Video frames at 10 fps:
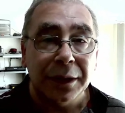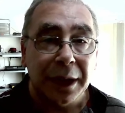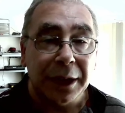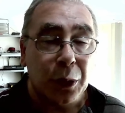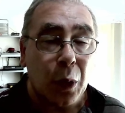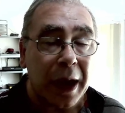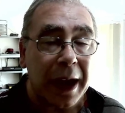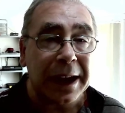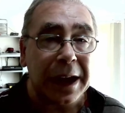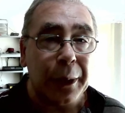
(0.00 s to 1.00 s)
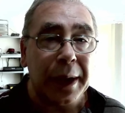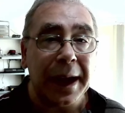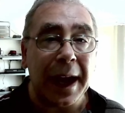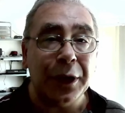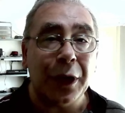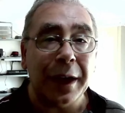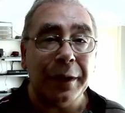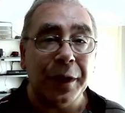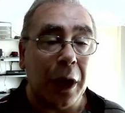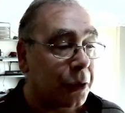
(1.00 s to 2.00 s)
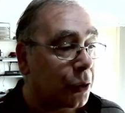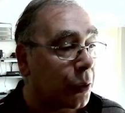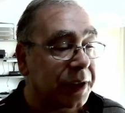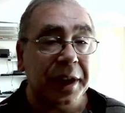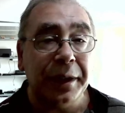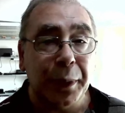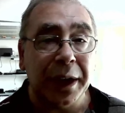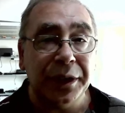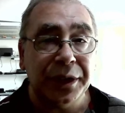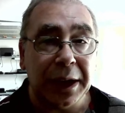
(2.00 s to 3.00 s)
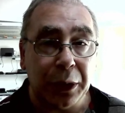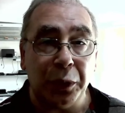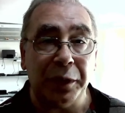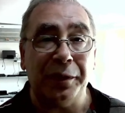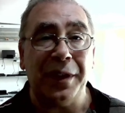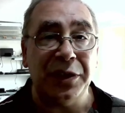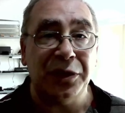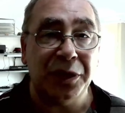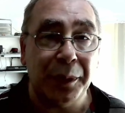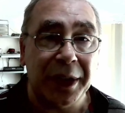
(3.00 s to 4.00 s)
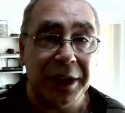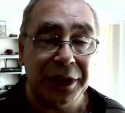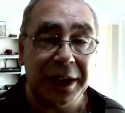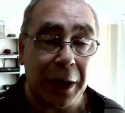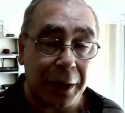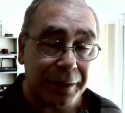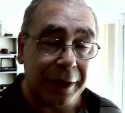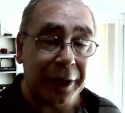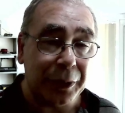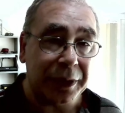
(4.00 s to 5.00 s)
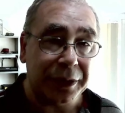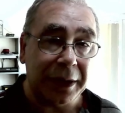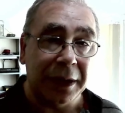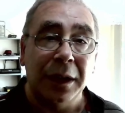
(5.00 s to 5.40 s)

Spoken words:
It's quite echoey, and I have a noisy PC, or the fans on the PC are very noisy.